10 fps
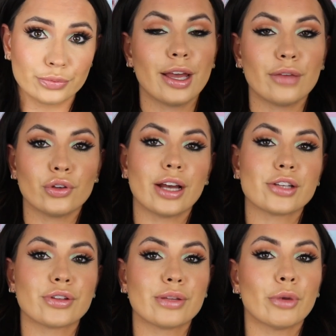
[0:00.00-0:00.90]
If you guys
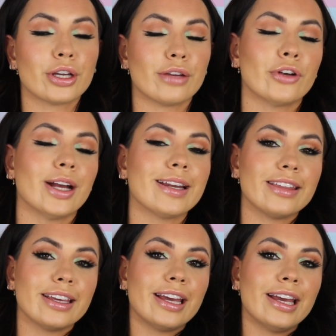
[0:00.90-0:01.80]
are in the market for
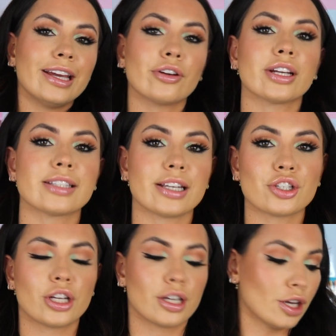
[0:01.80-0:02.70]
anything hair
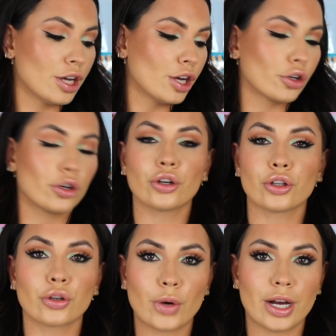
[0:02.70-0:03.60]
extension,
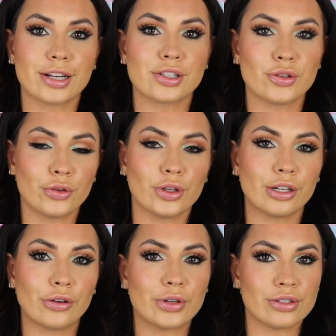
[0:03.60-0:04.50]
curler wise, you know you can
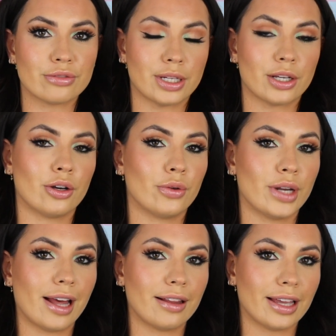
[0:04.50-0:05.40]
always use my code
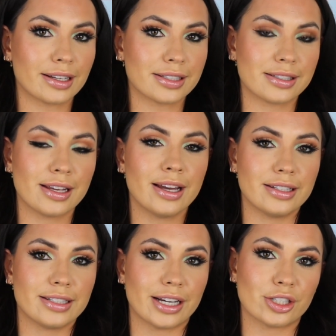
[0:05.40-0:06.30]

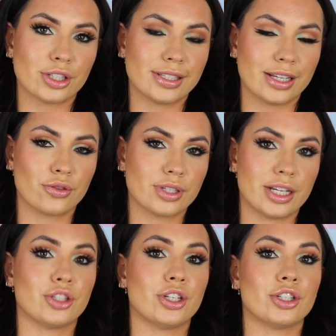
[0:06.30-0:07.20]
LX-Sandra
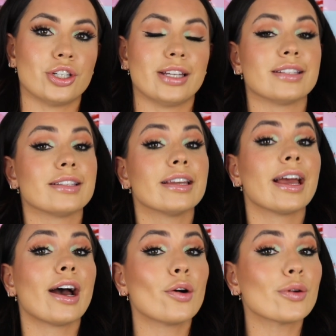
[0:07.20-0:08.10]
Stanchich. It is
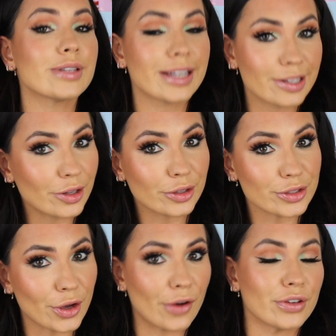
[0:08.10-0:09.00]
now $10
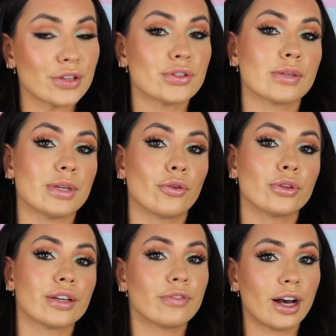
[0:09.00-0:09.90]
off. It used to be
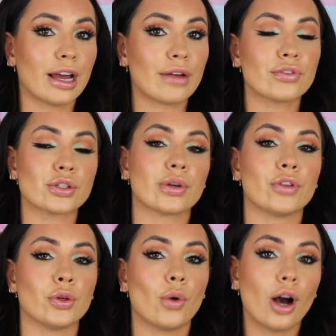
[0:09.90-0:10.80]
only $5. So if
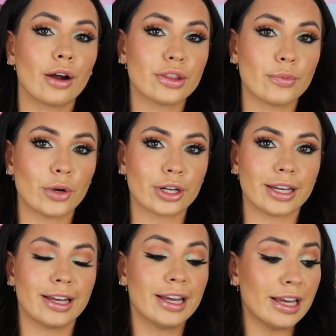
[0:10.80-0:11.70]
you are in the
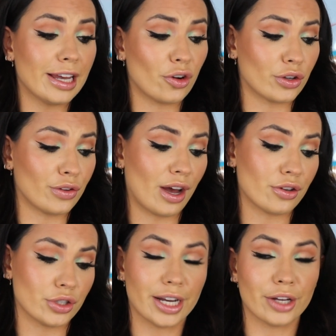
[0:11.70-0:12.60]
market or you had
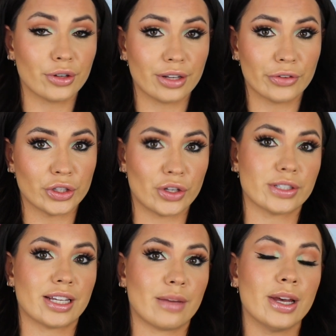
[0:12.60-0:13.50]
your eye on it for a long
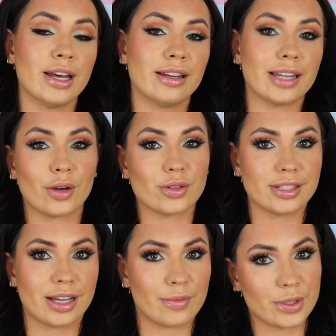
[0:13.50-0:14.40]
time, now is the
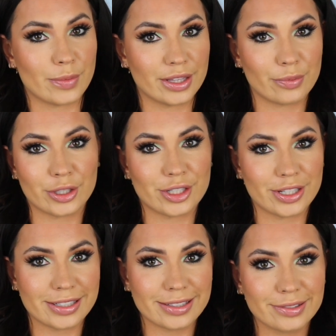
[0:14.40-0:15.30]
time to make the
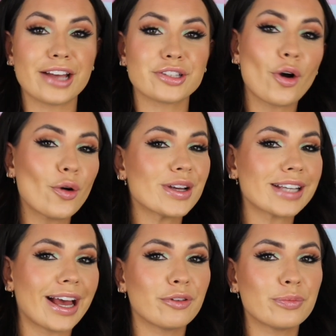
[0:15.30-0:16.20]
purchase. As always,
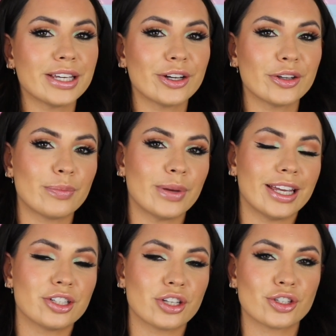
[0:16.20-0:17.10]
I will be here on the
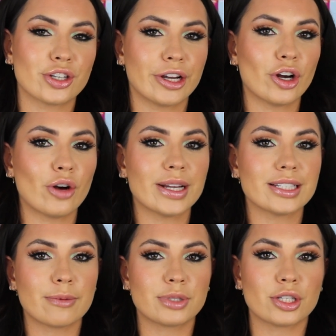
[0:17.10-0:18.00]
page sharing all my
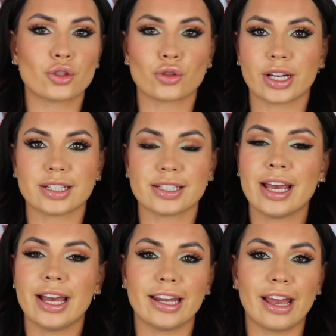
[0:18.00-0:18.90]
tips, tricks,
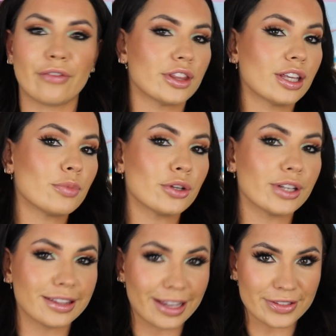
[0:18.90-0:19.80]
and everything beauty
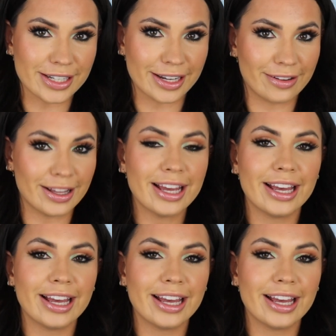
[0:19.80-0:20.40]
and lifestyle.